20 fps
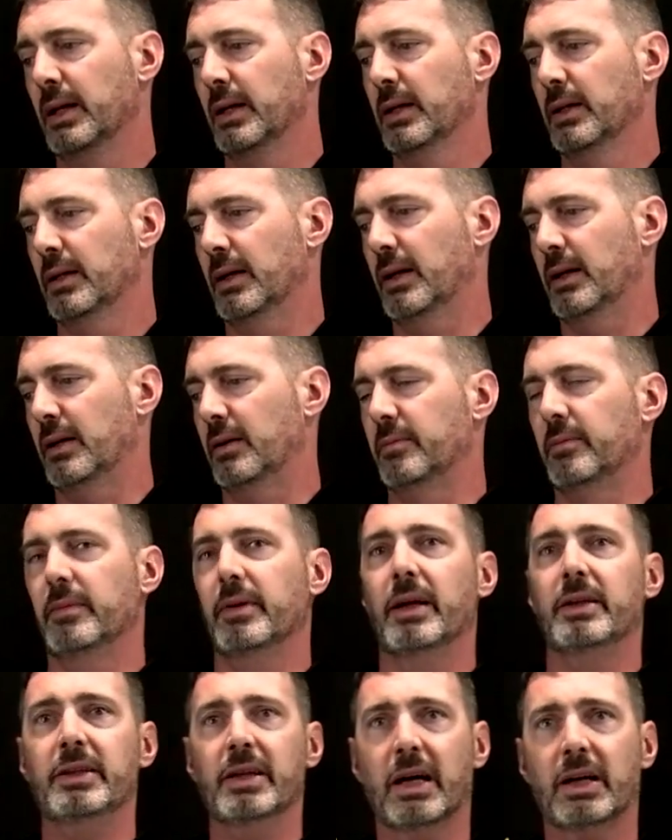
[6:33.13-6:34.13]

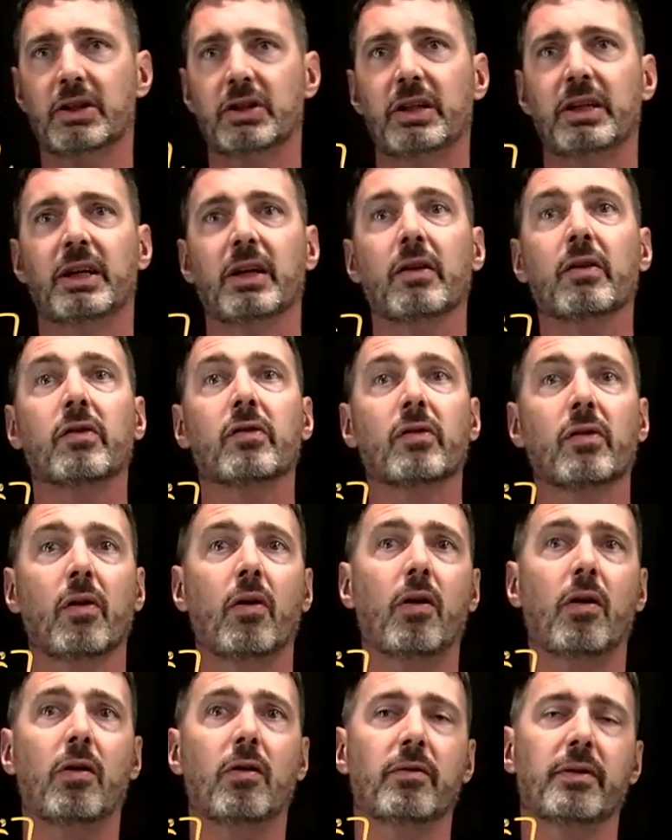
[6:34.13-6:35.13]
And you actually can
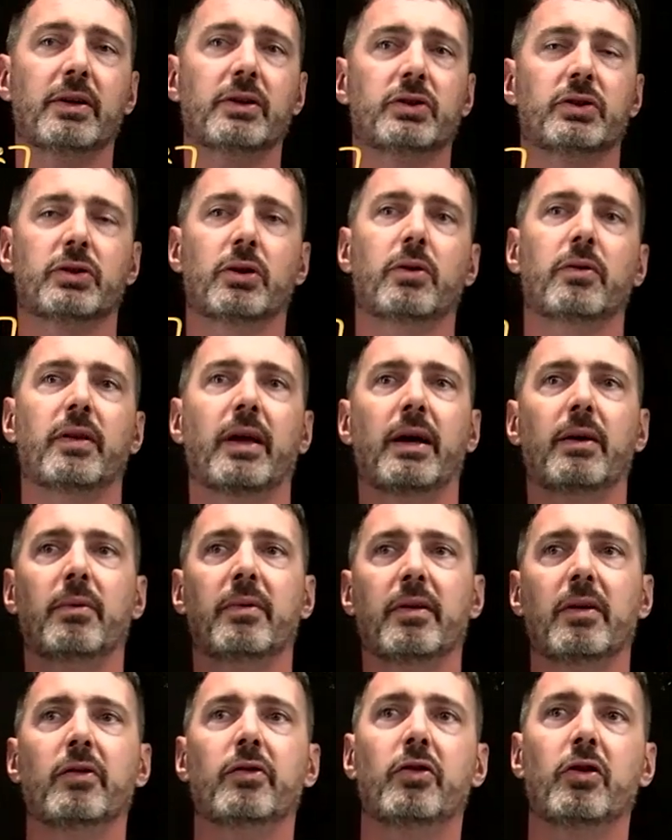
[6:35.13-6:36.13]
solve and show that
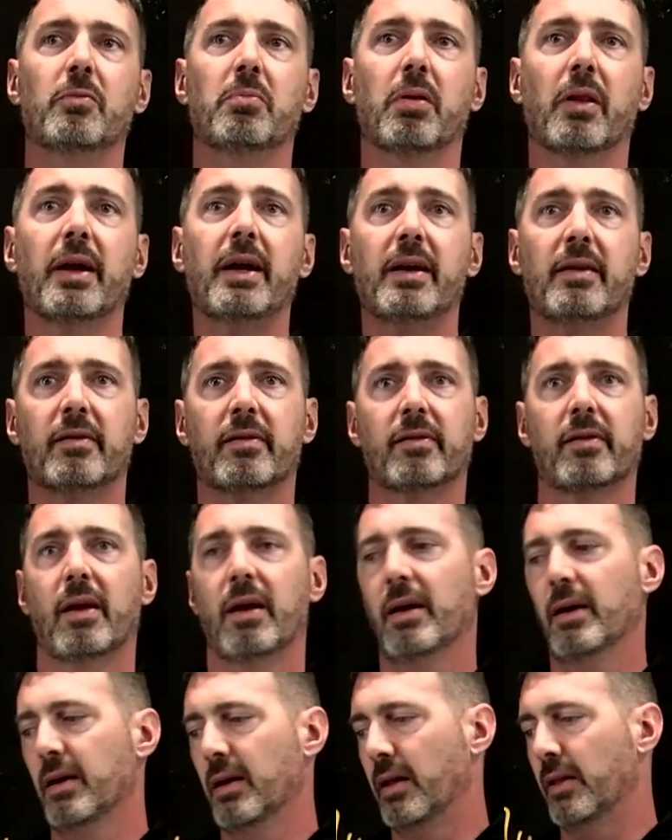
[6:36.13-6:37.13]
within two plates
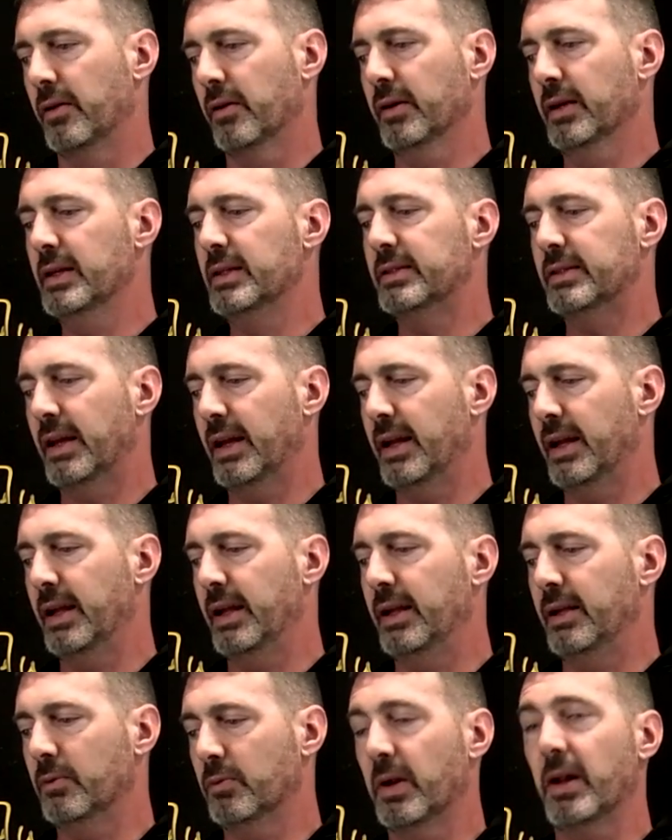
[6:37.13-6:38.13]
there is
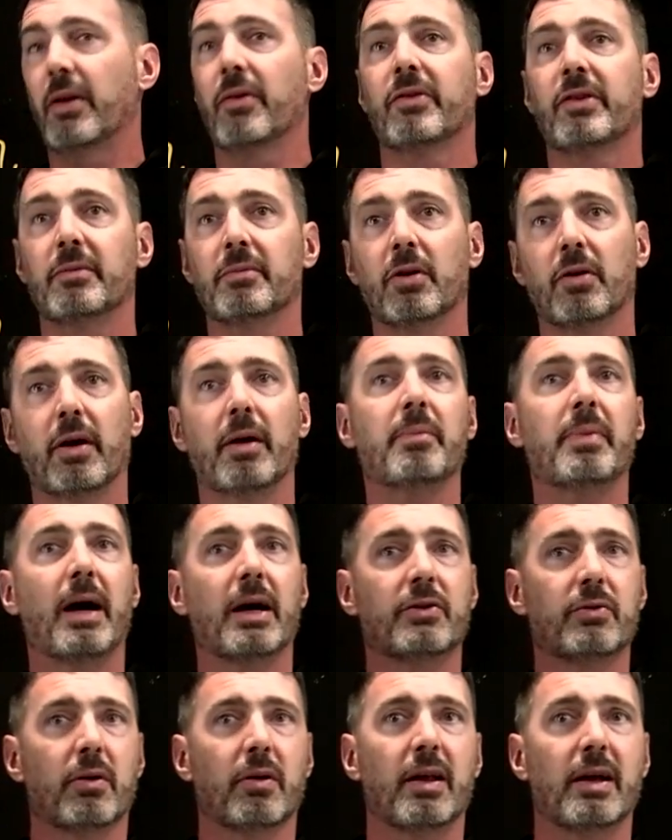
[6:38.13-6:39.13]
a Reynolds number, right back
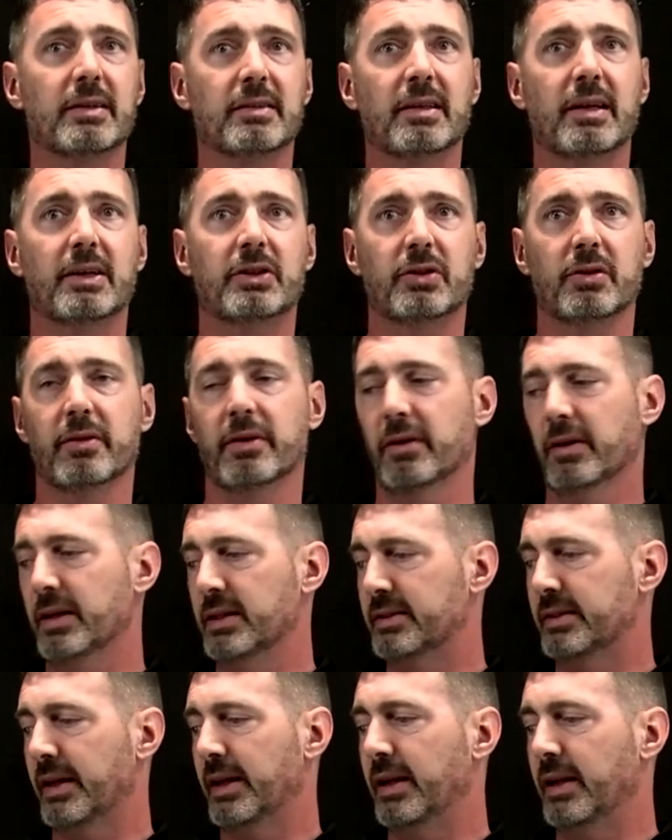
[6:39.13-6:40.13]
to our last lecture. There
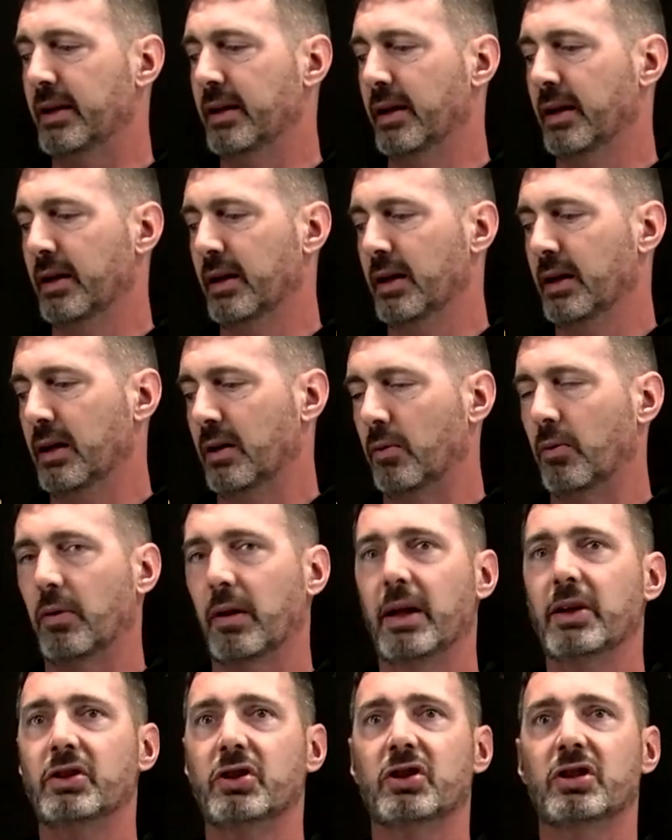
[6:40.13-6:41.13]
is a
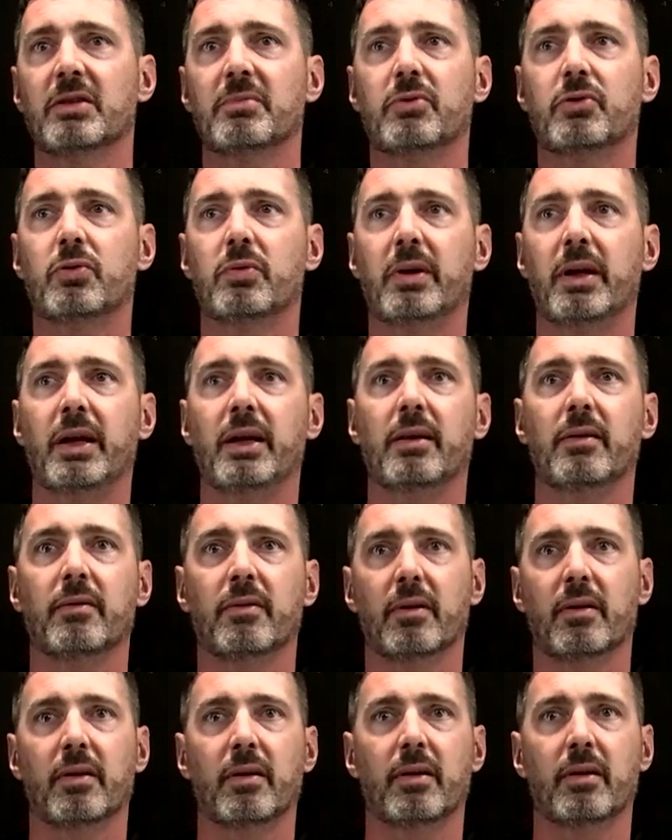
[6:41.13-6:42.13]
relationship between
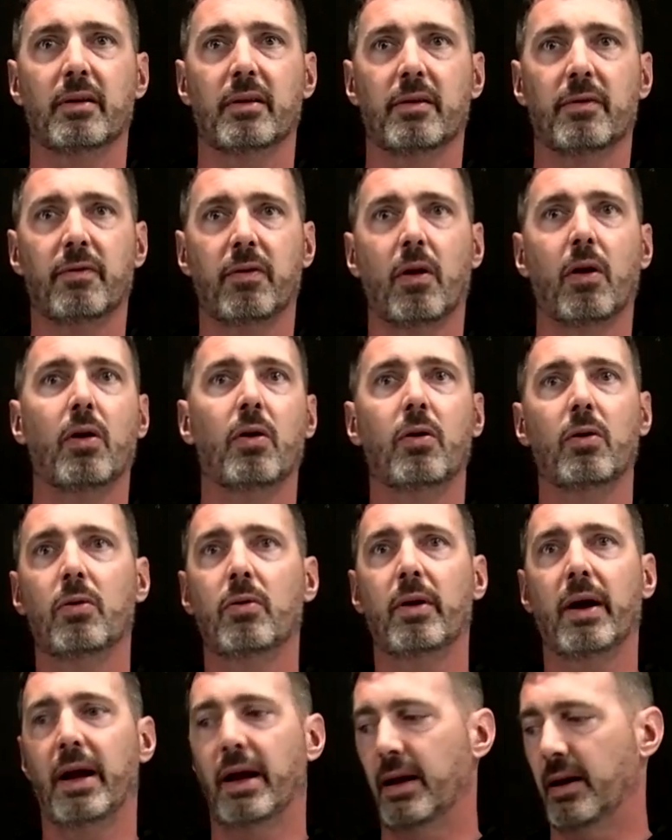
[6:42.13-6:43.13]
the
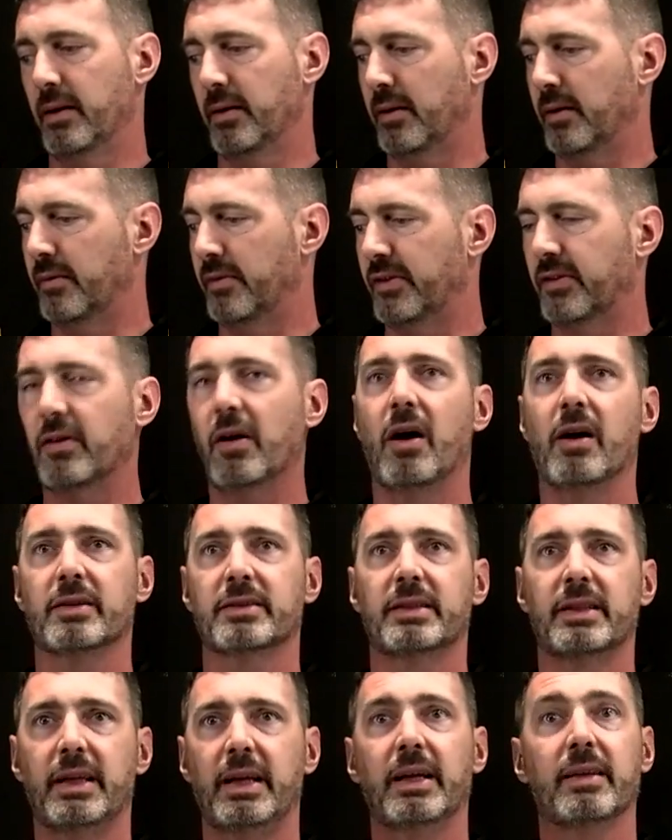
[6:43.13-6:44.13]
flow and
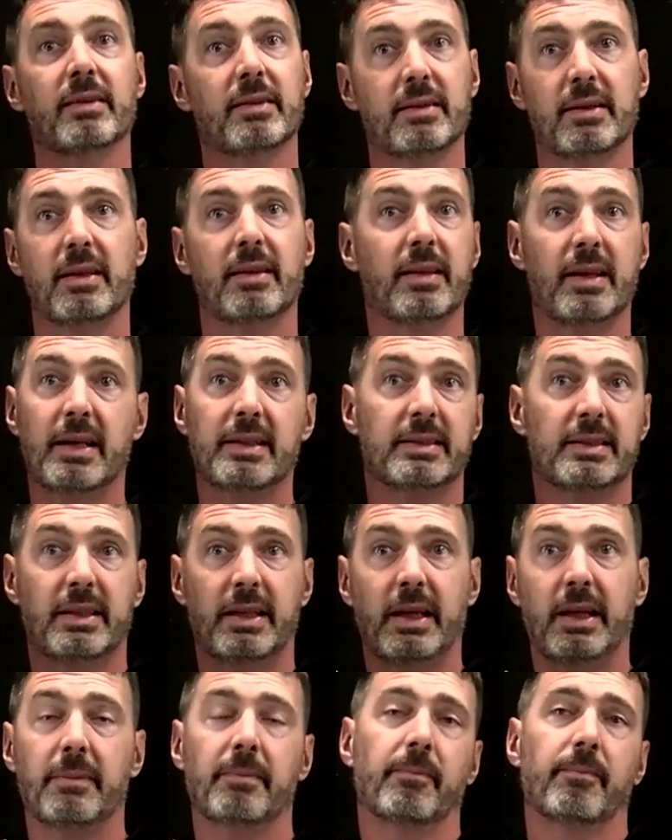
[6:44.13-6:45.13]
viscosity and the
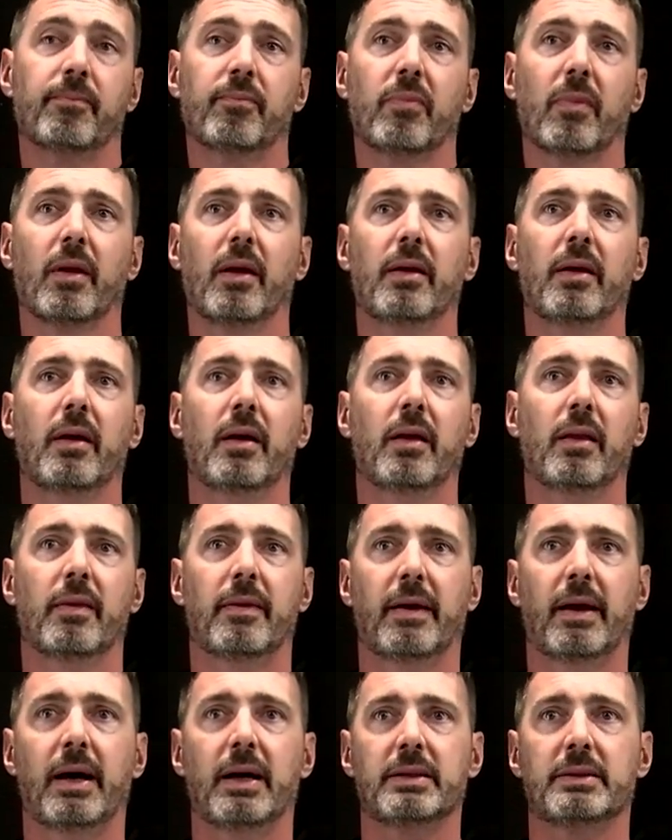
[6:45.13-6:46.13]
density
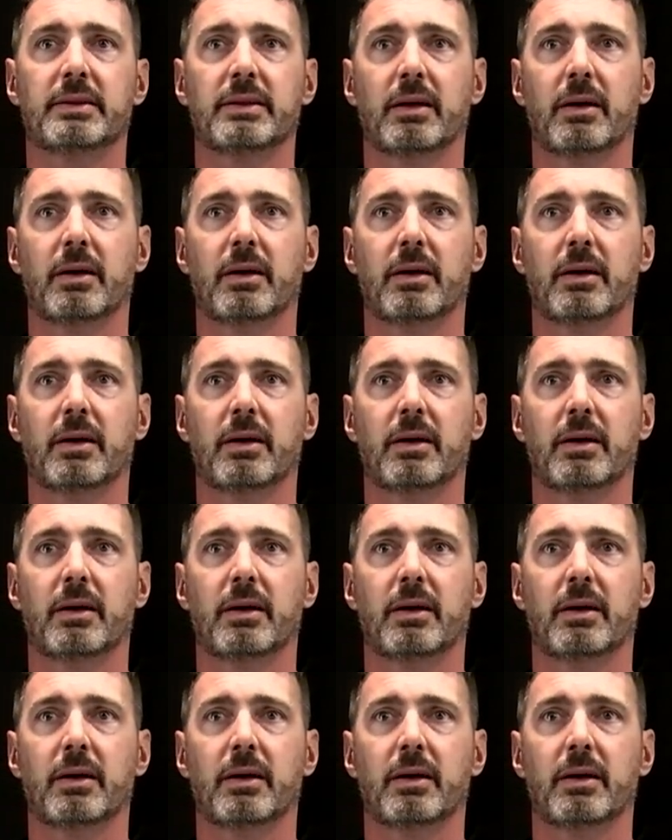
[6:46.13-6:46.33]
that